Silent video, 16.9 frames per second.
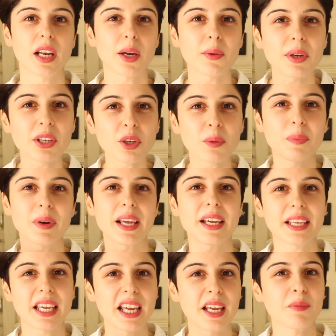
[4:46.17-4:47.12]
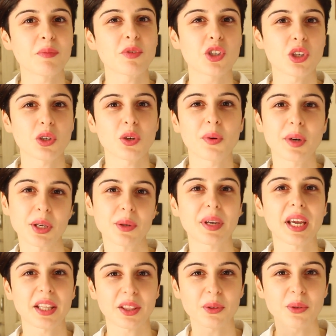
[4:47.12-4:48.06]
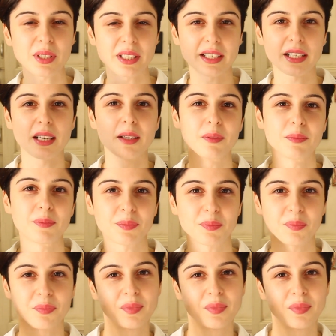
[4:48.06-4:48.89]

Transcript: Like when you play games, you know, where you get those little